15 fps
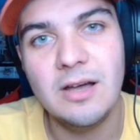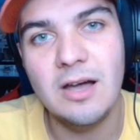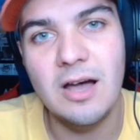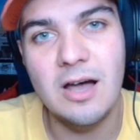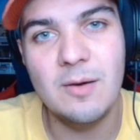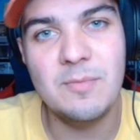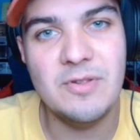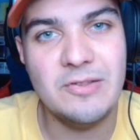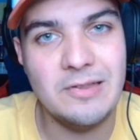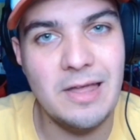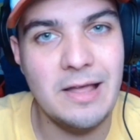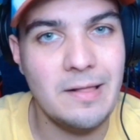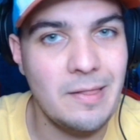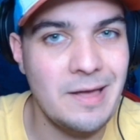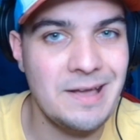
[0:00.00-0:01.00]

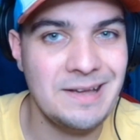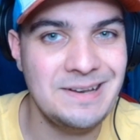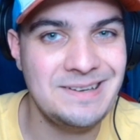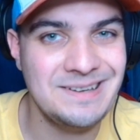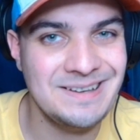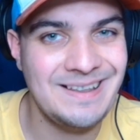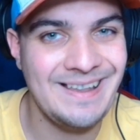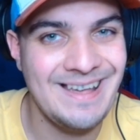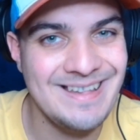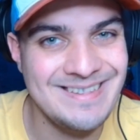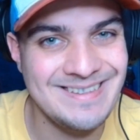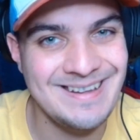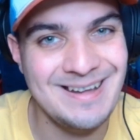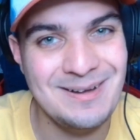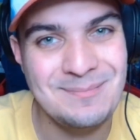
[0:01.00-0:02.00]
mistake like I did last
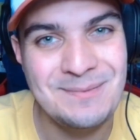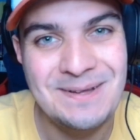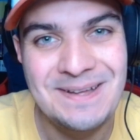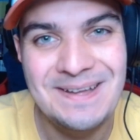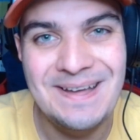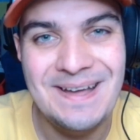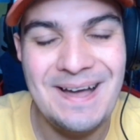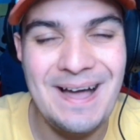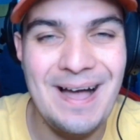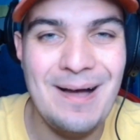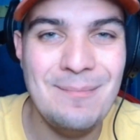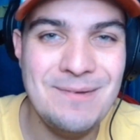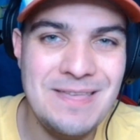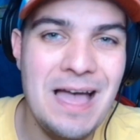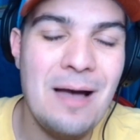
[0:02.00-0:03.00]
time.
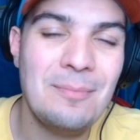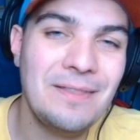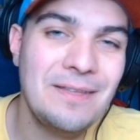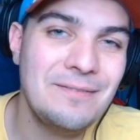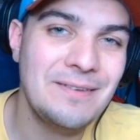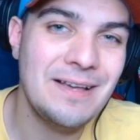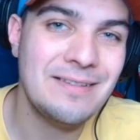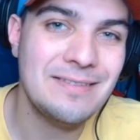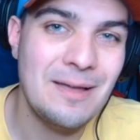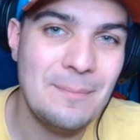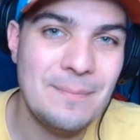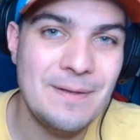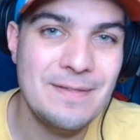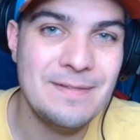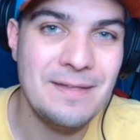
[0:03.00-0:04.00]
But yeah, I believe next up
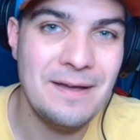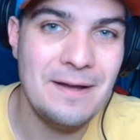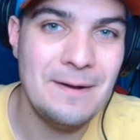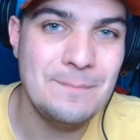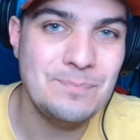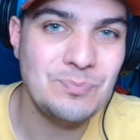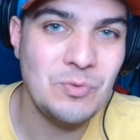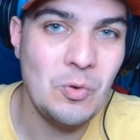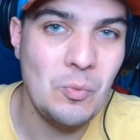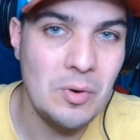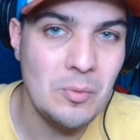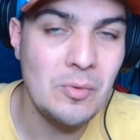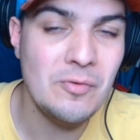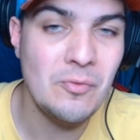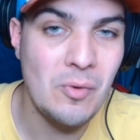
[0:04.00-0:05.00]
is
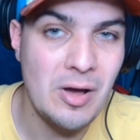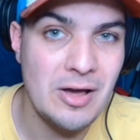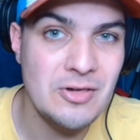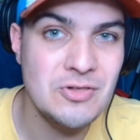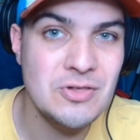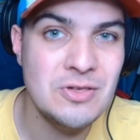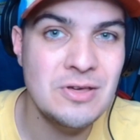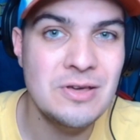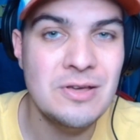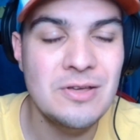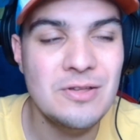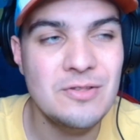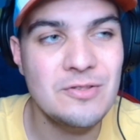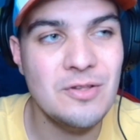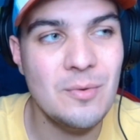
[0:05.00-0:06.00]
Werewolf Wash.
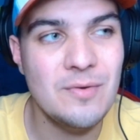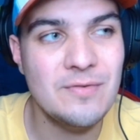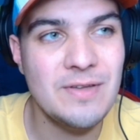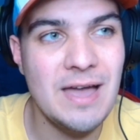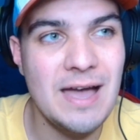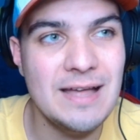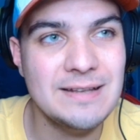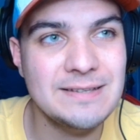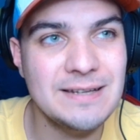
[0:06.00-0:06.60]
So we've got